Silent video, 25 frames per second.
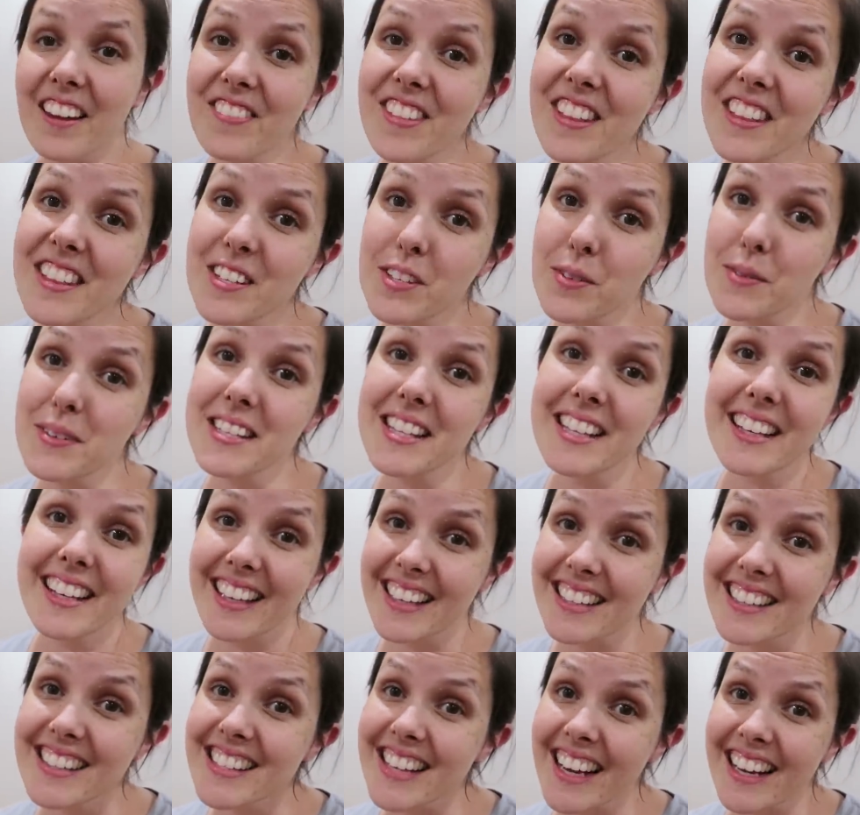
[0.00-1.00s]
love that this was the
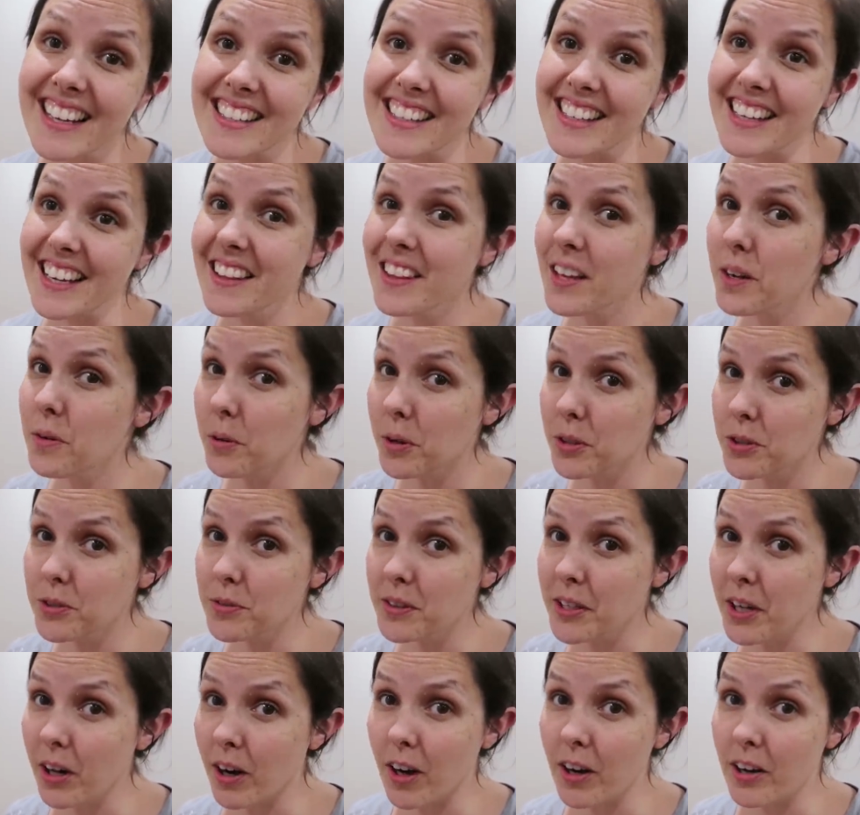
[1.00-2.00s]
kids' idea. They worked
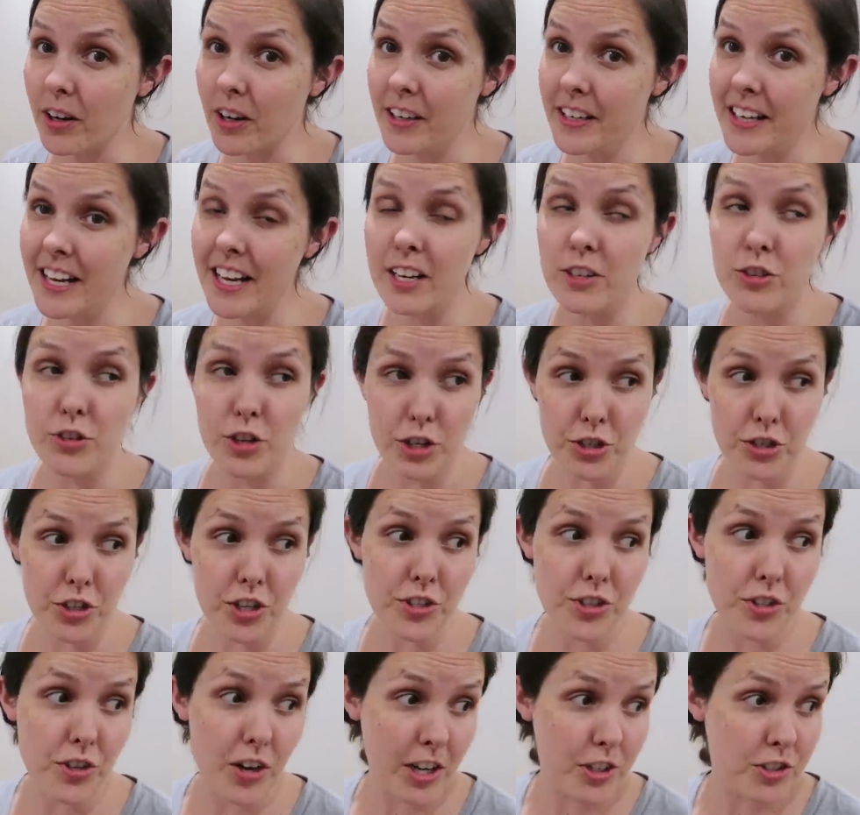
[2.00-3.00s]
really hard on it, and treasure
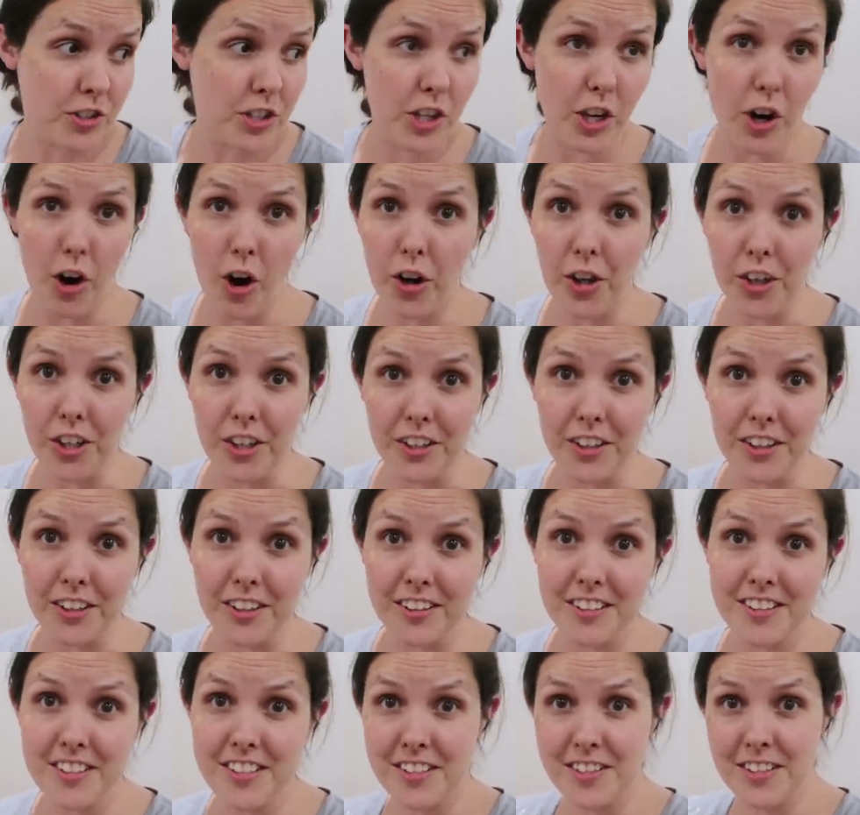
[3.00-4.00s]
hunts are actually hard
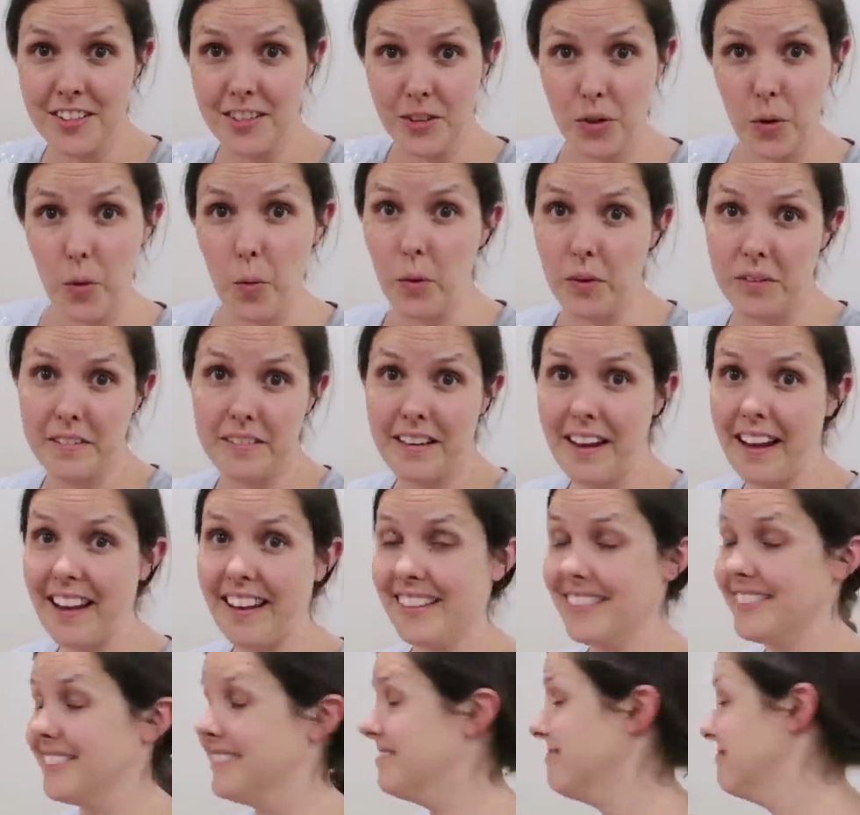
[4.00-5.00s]
to coordinate.